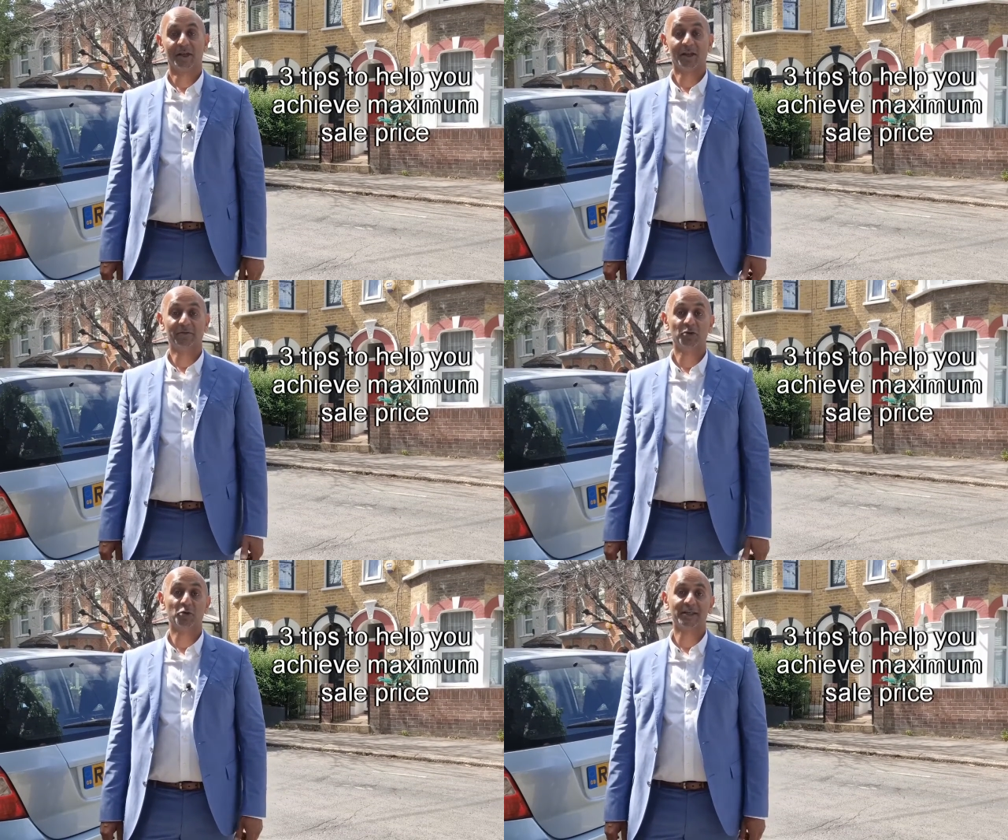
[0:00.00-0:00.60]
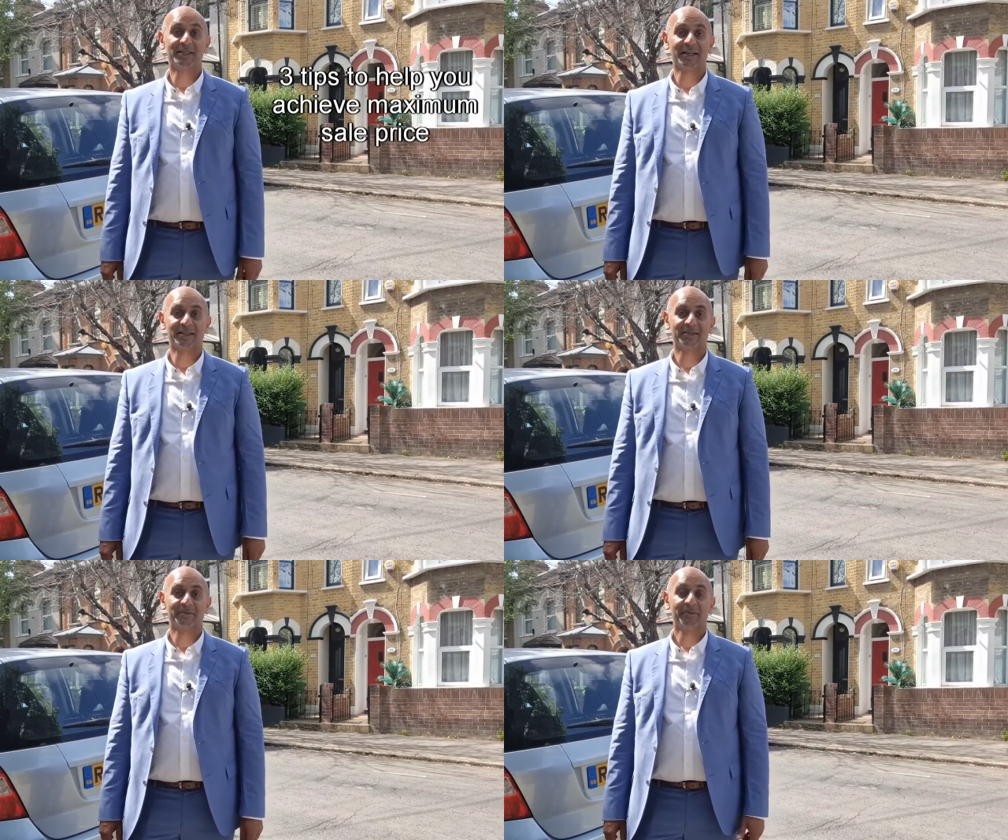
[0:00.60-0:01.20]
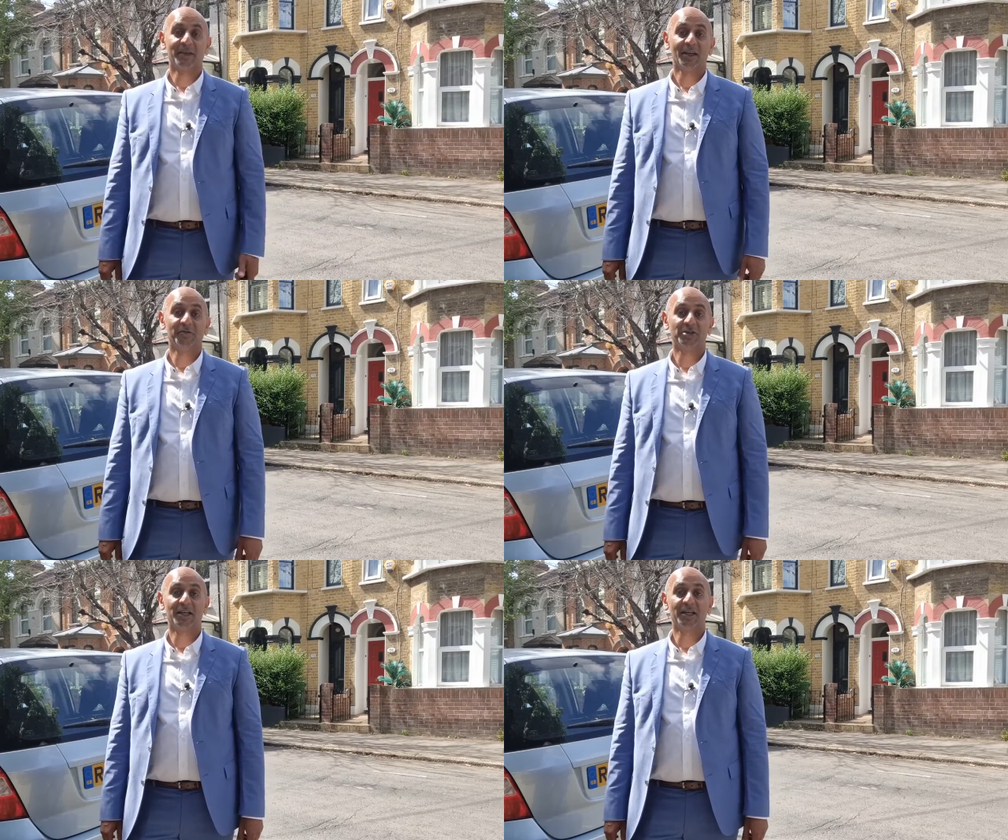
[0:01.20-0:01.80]
A few quick stats. If
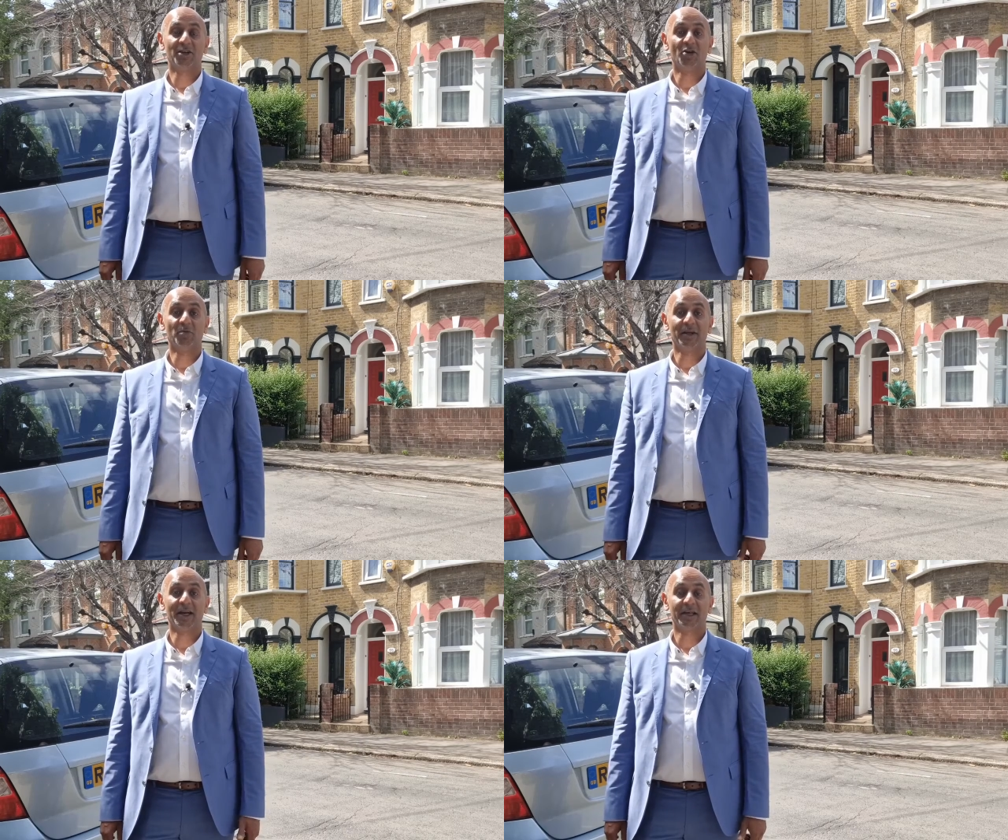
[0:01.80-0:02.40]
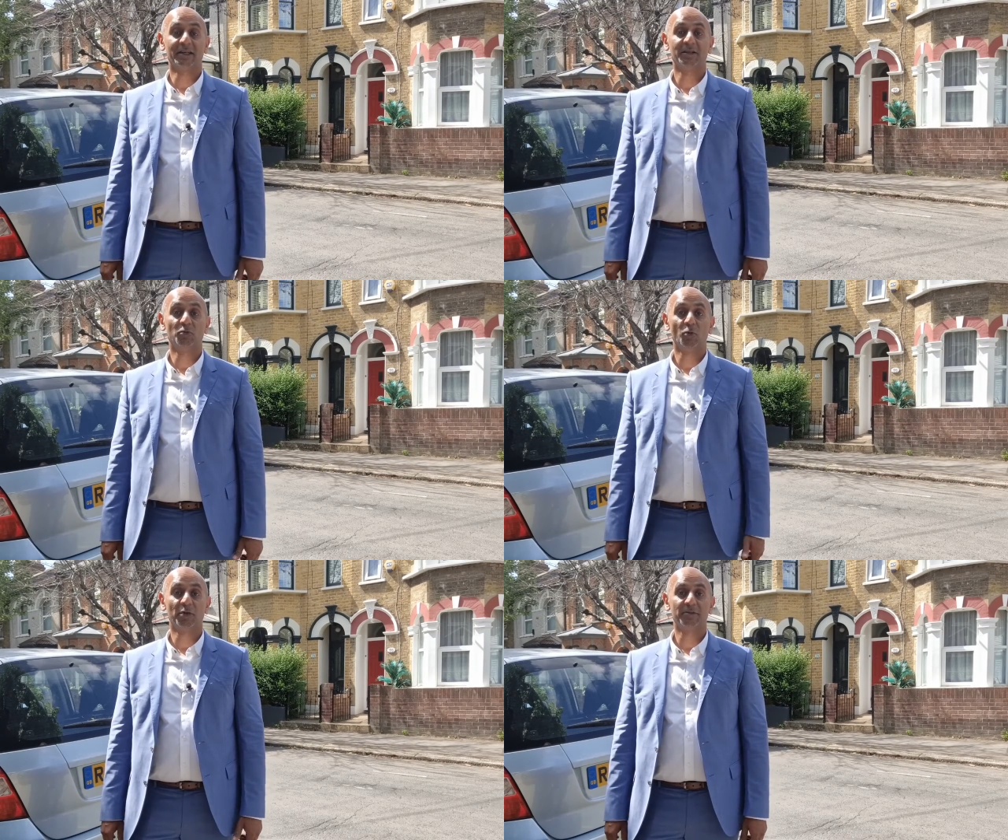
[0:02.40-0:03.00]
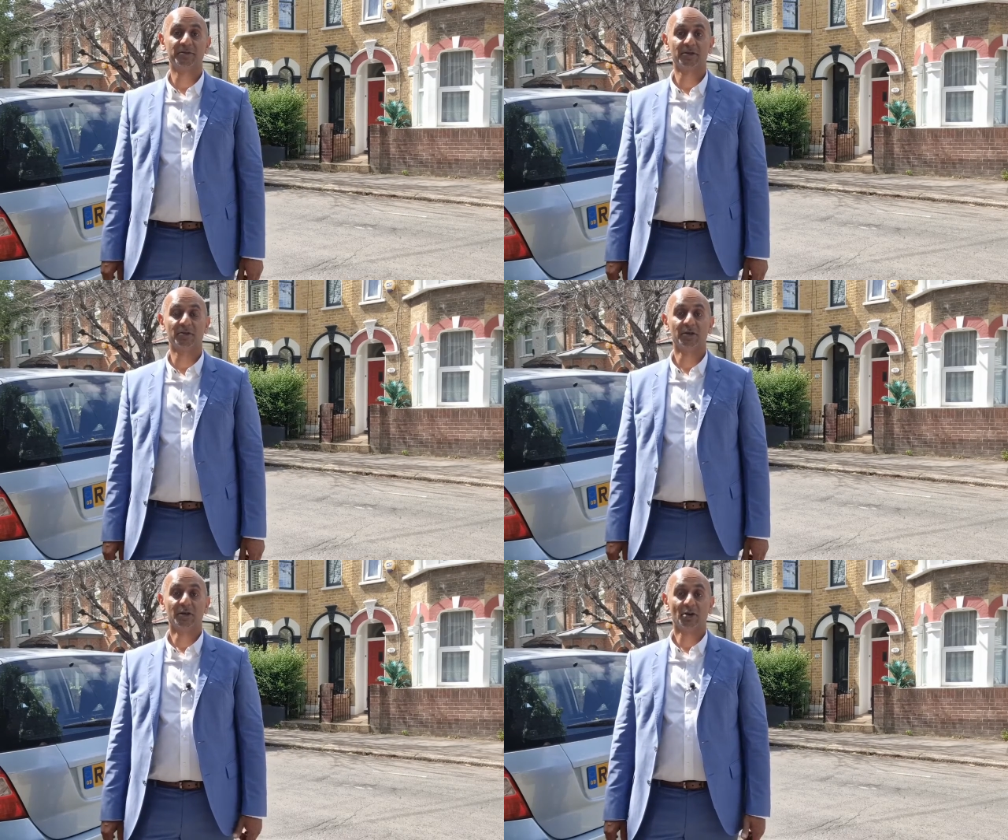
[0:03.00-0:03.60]
you're selling your home in Hackney,
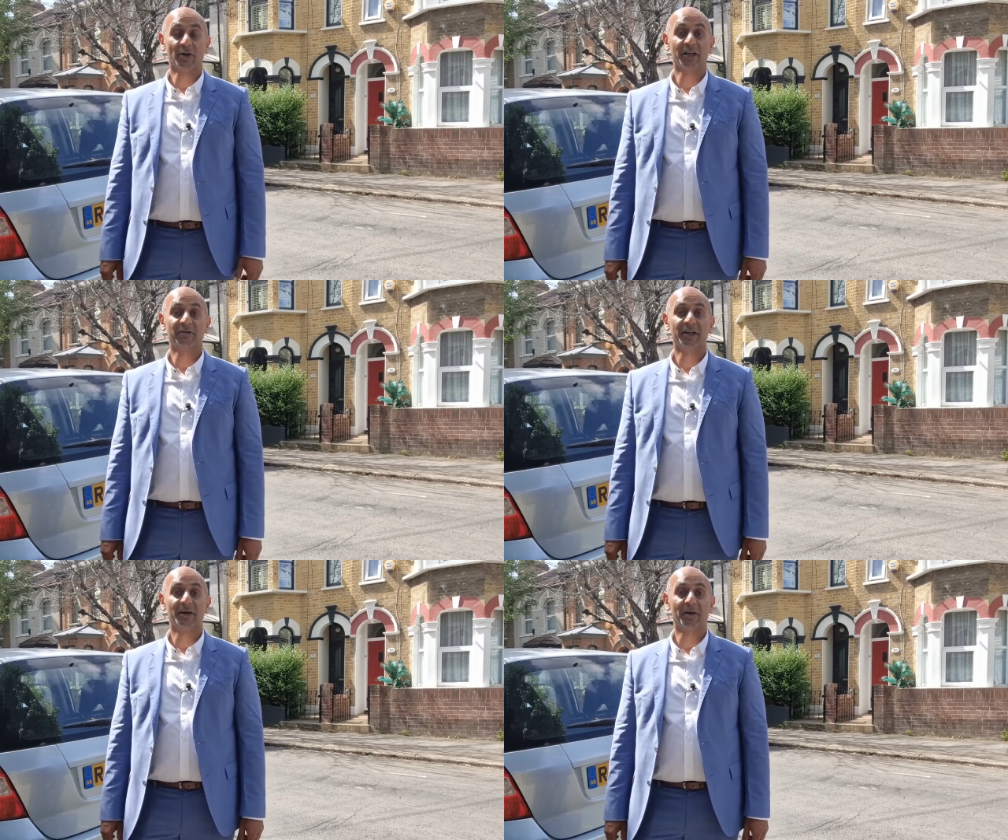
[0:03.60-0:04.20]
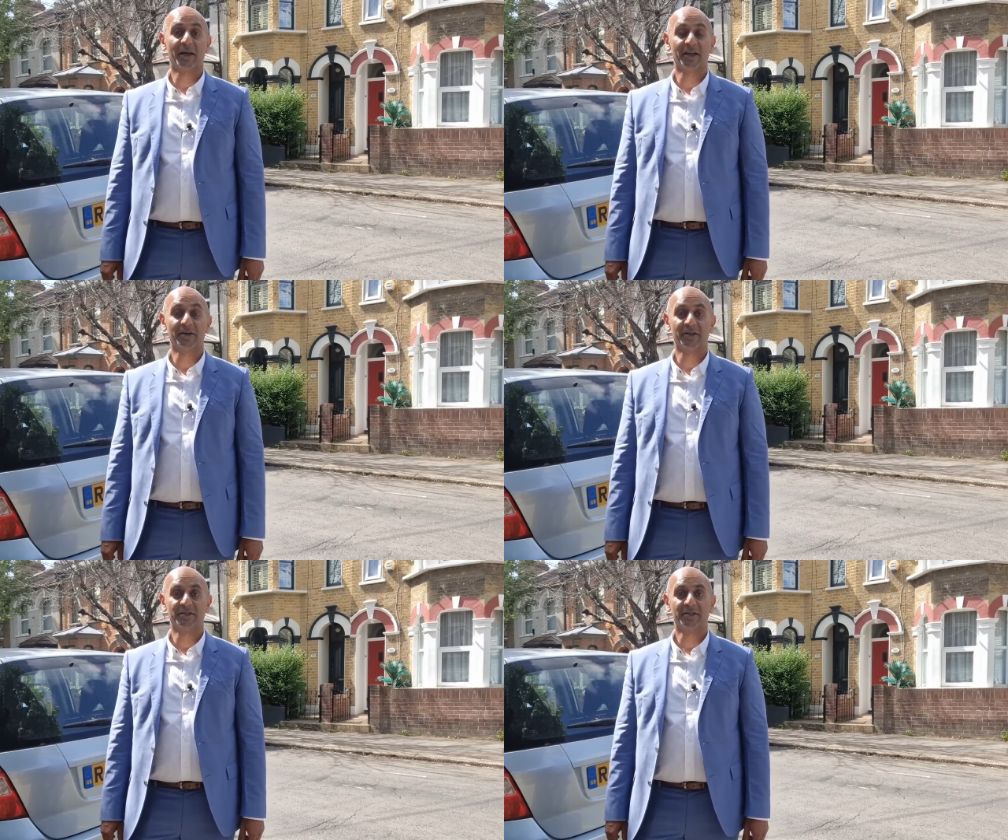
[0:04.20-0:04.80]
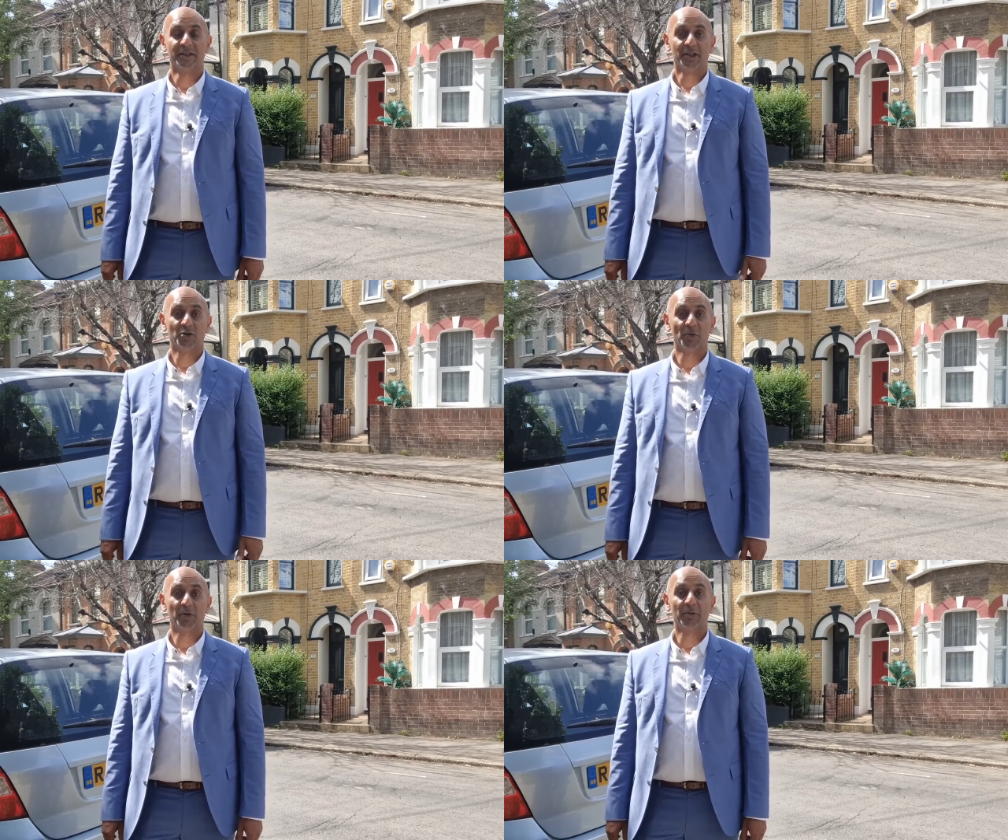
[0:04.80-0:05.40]
Walthamstow or any of the nearby areas,
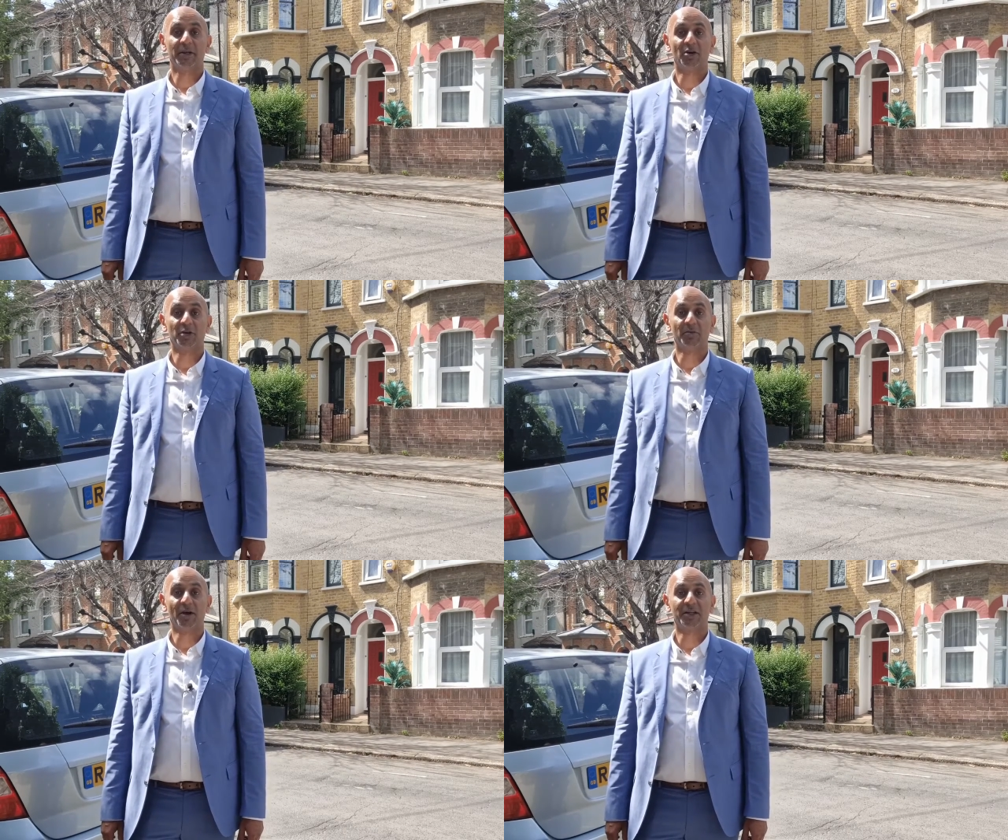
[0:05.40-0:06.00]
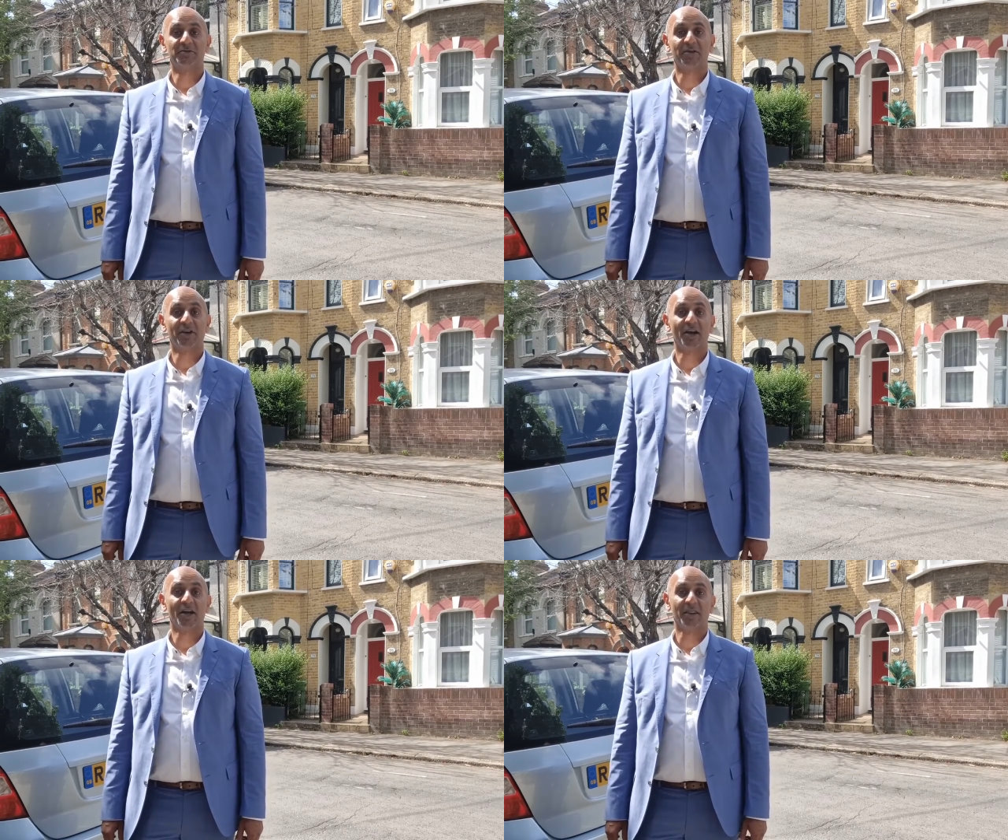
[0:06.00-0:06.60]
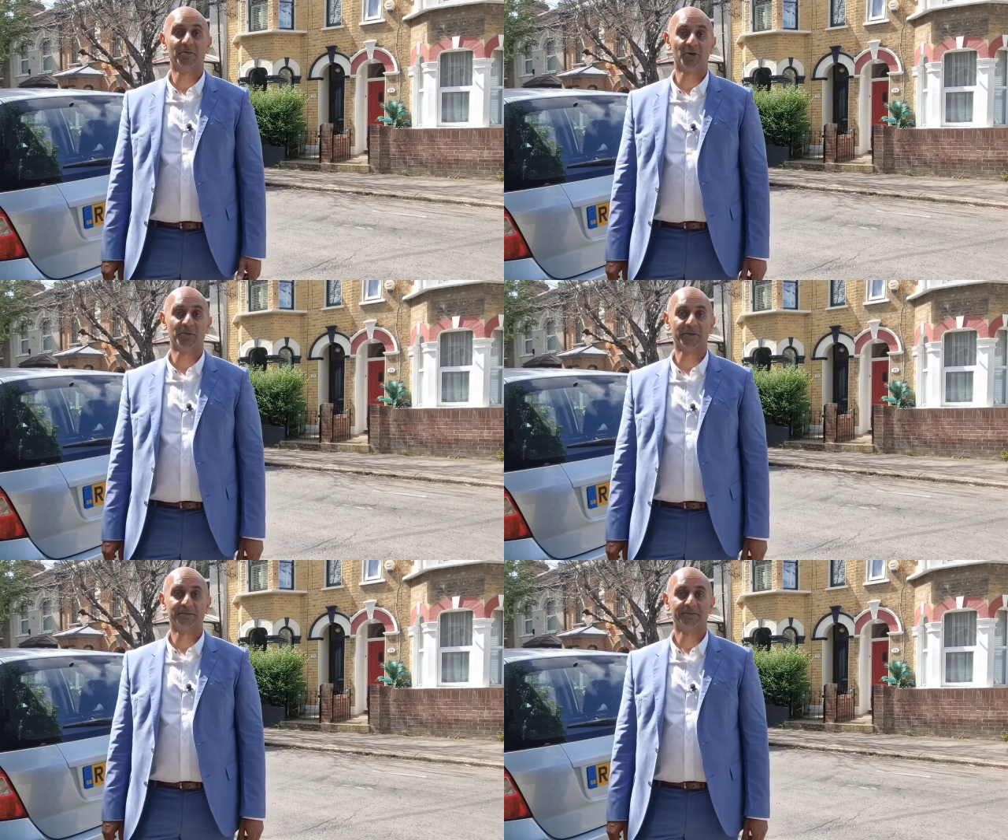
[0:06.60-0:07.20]
you will probably know demand is very high at the
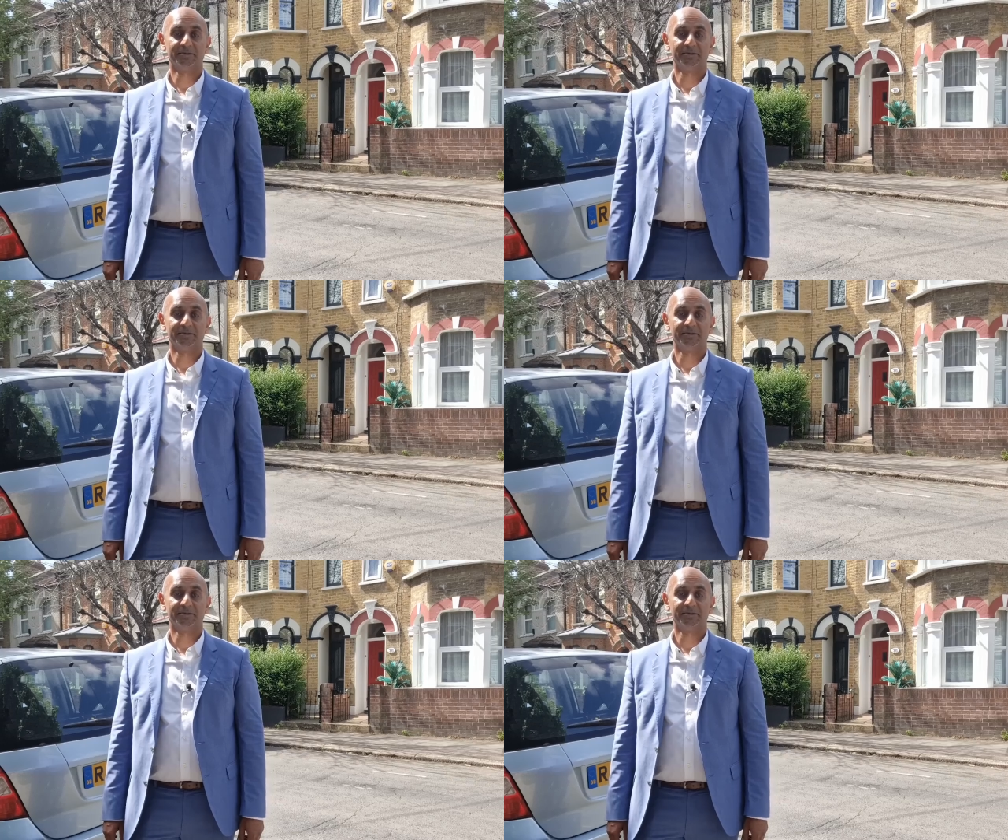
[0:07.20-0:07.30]
moment.